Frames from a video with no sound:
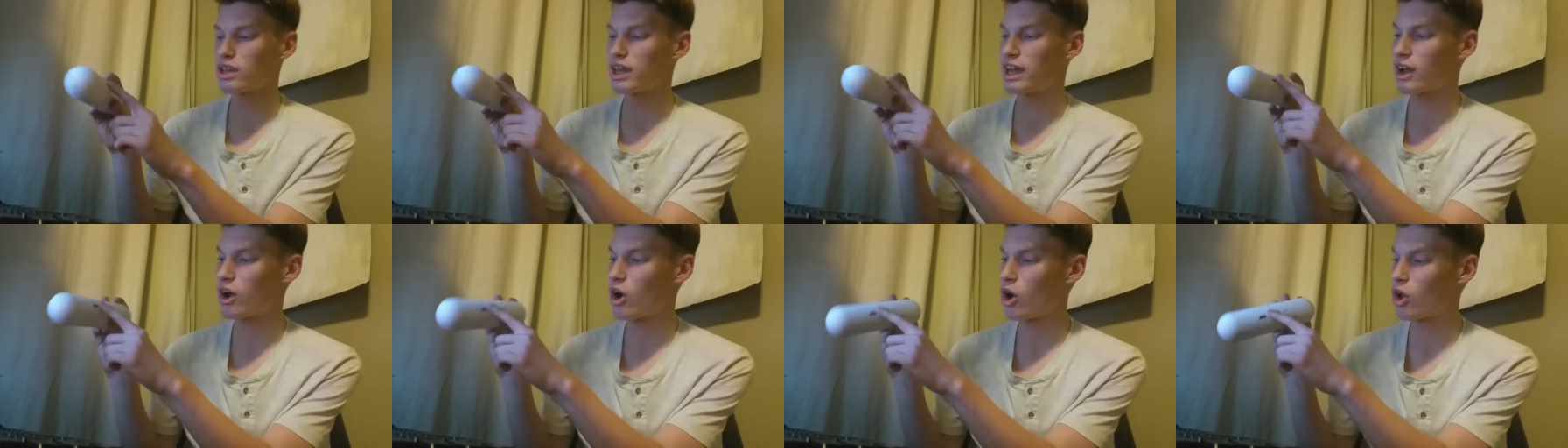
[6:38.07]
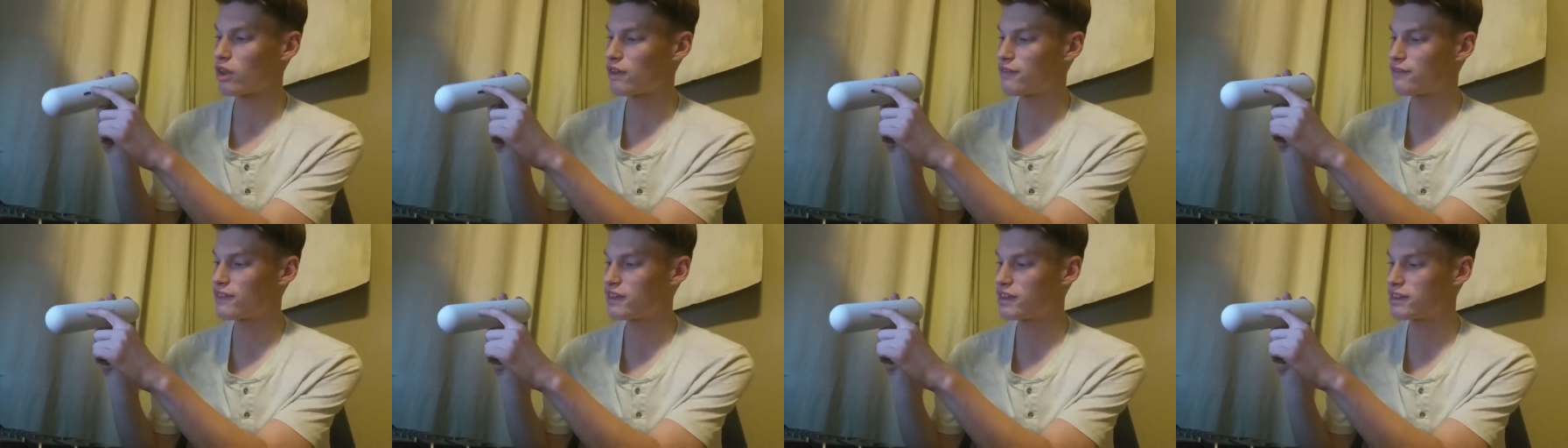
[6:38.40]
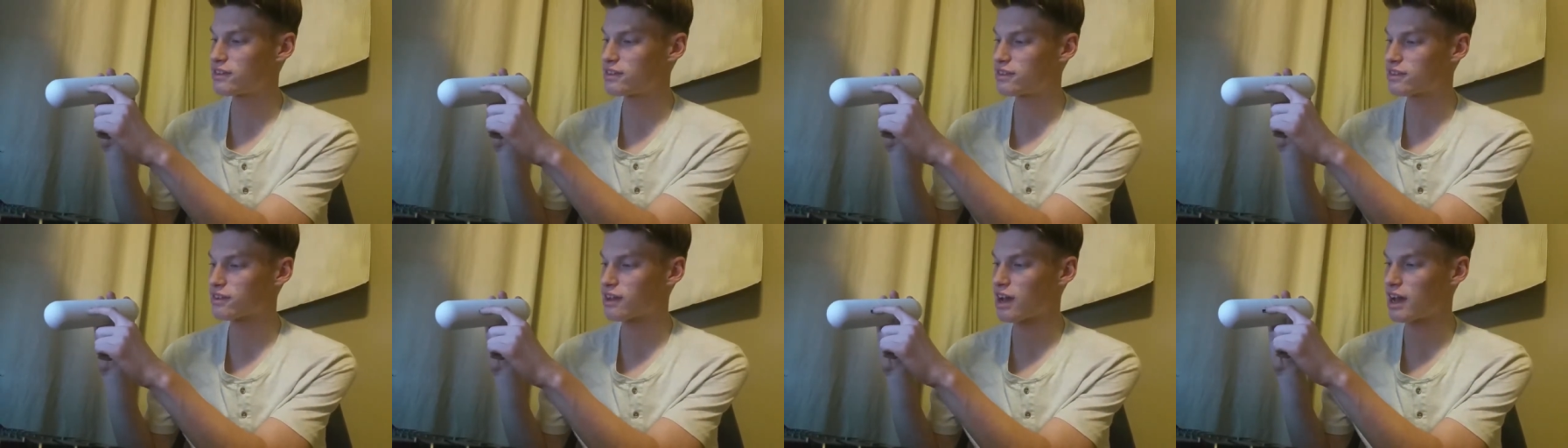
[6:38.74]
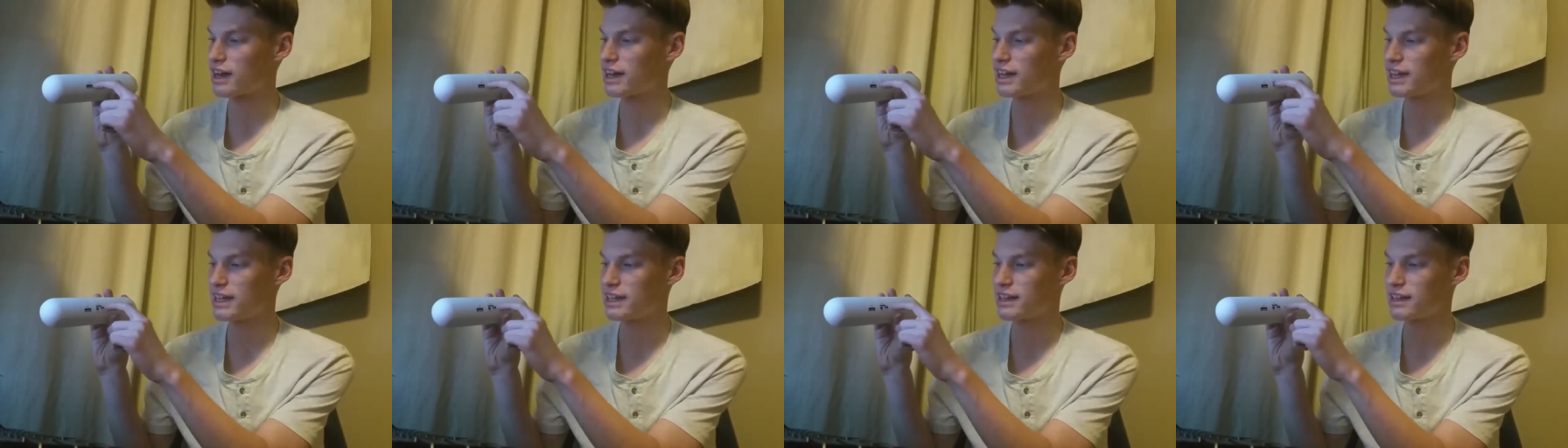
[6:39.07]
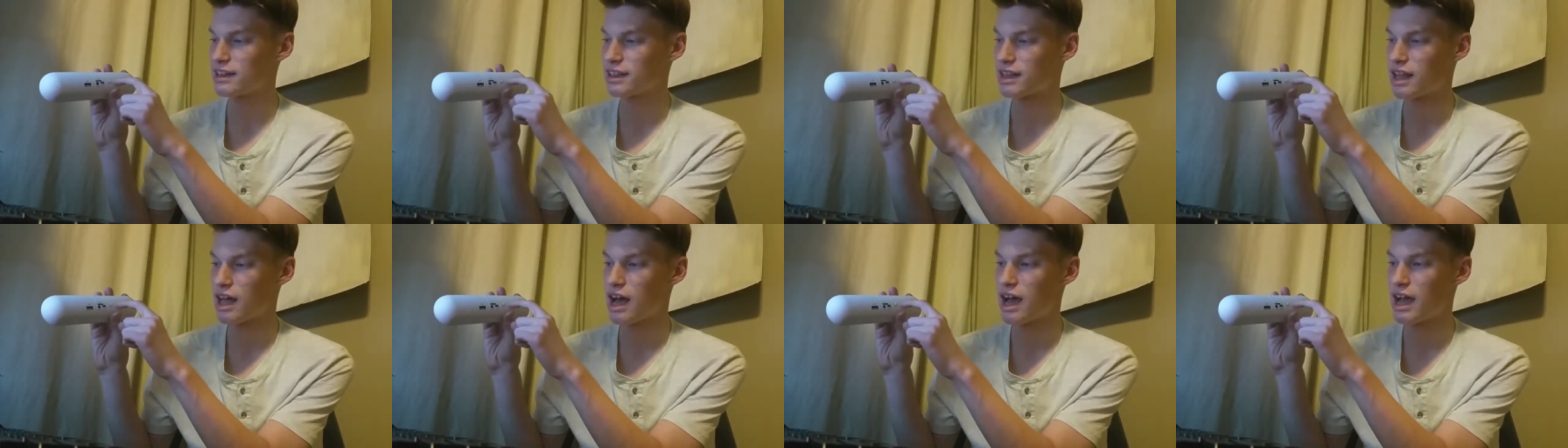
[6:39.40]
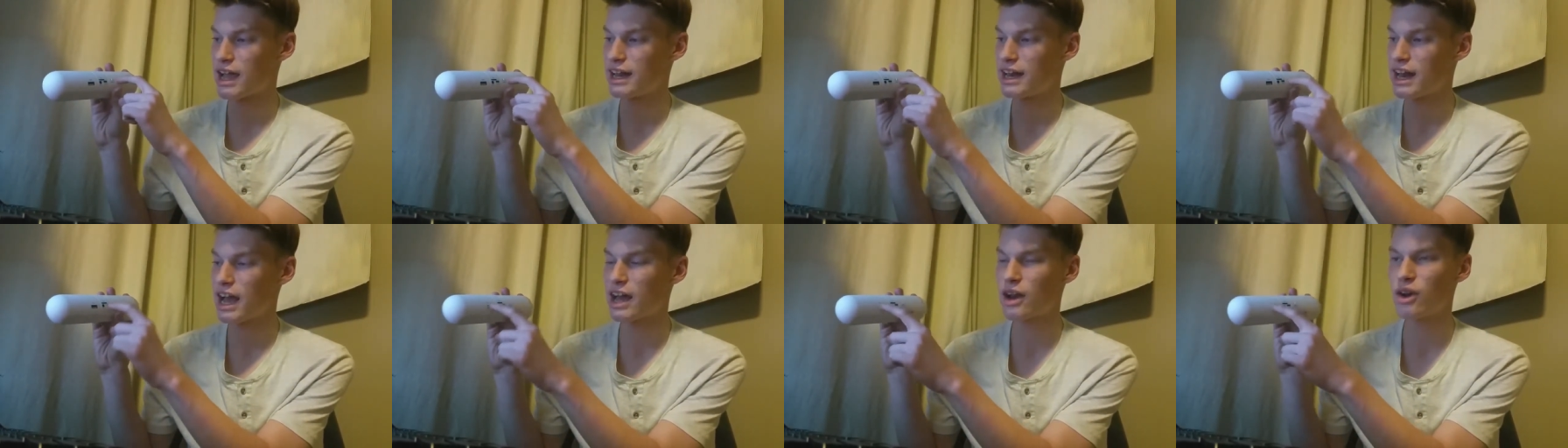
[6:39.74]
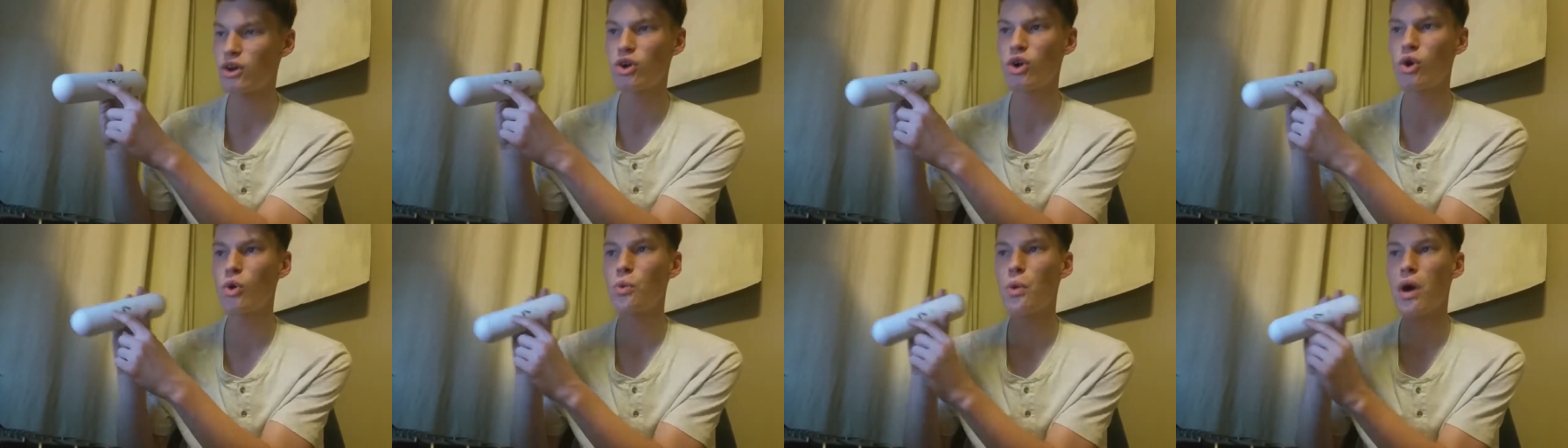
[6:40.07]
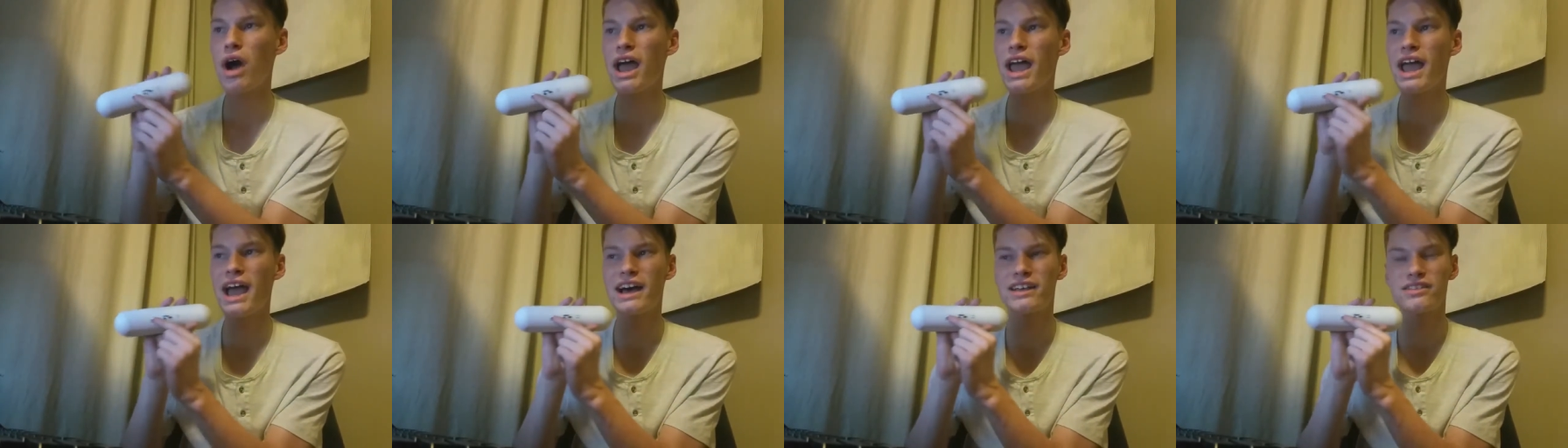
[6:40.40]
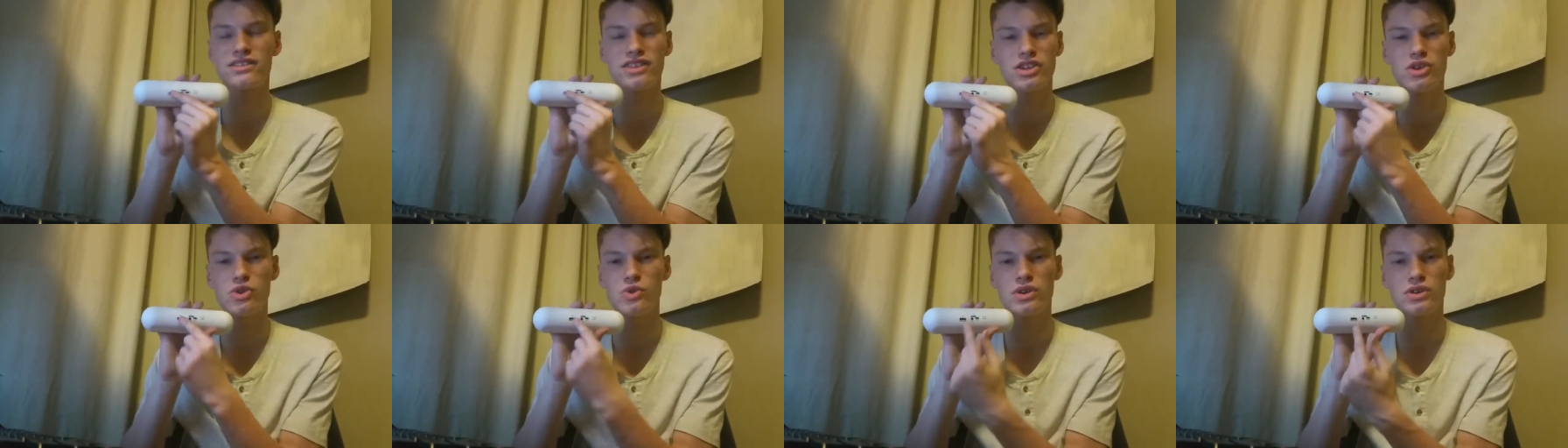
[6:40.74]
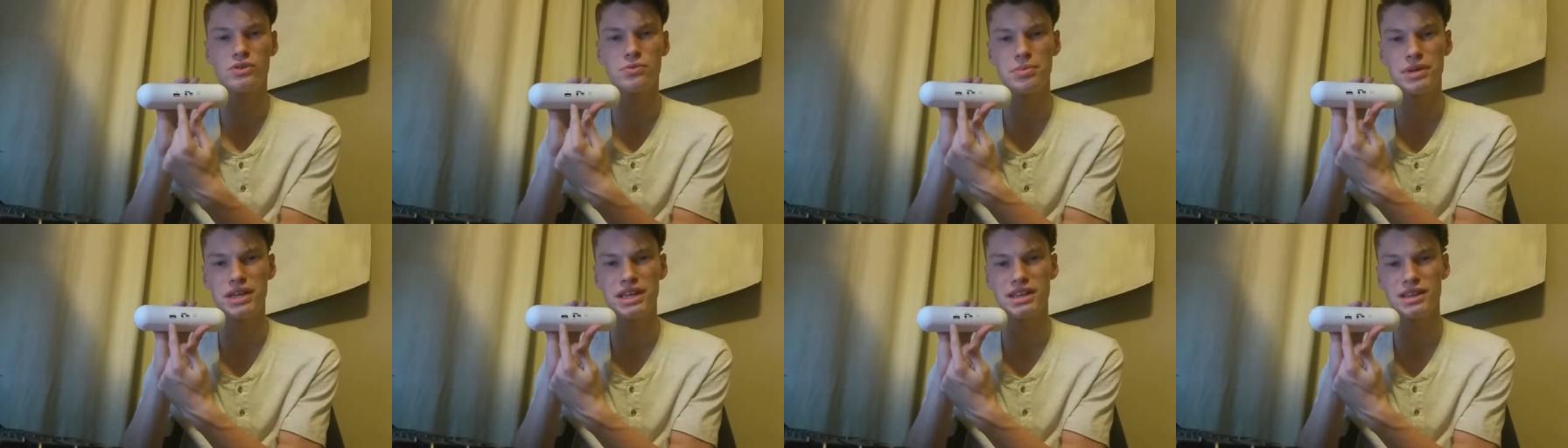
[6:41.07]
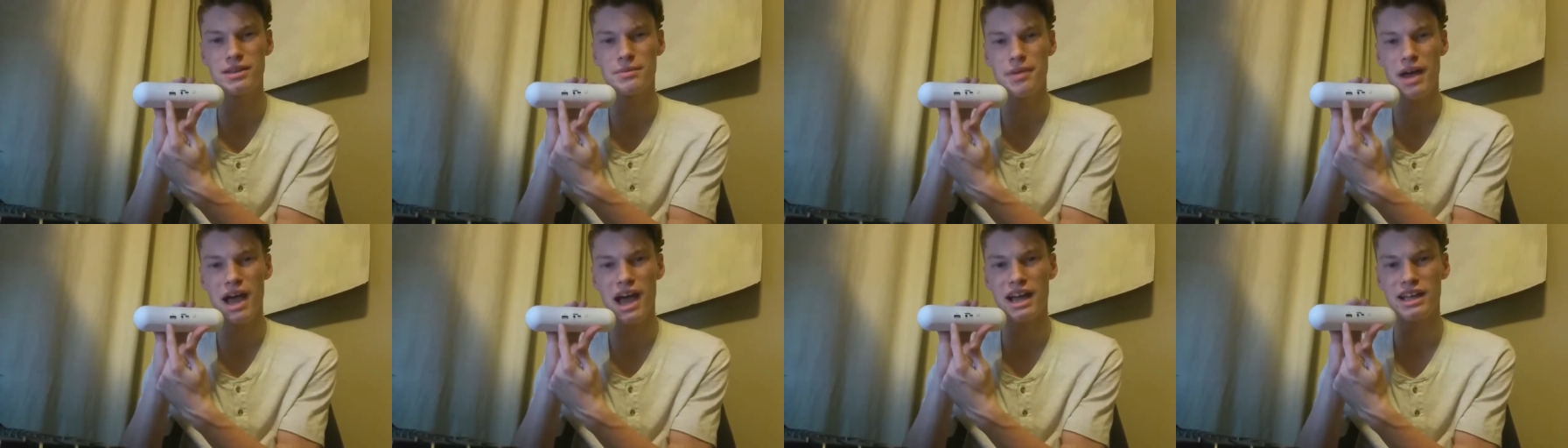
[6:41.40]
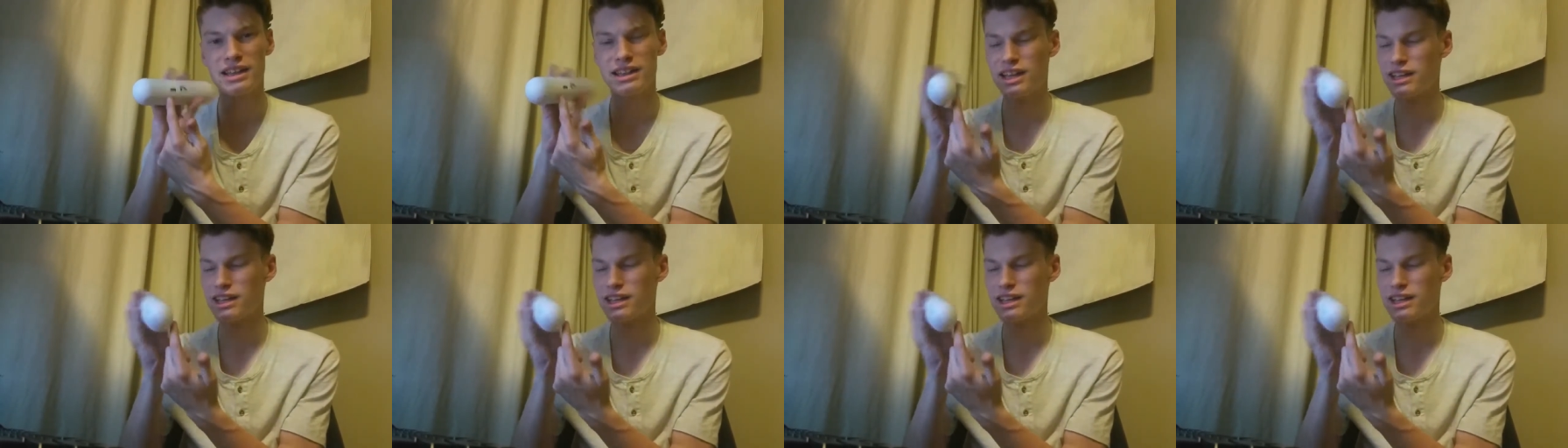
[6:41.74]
Like, all of this is kind of in a line. I don't know why it has a USB in the back.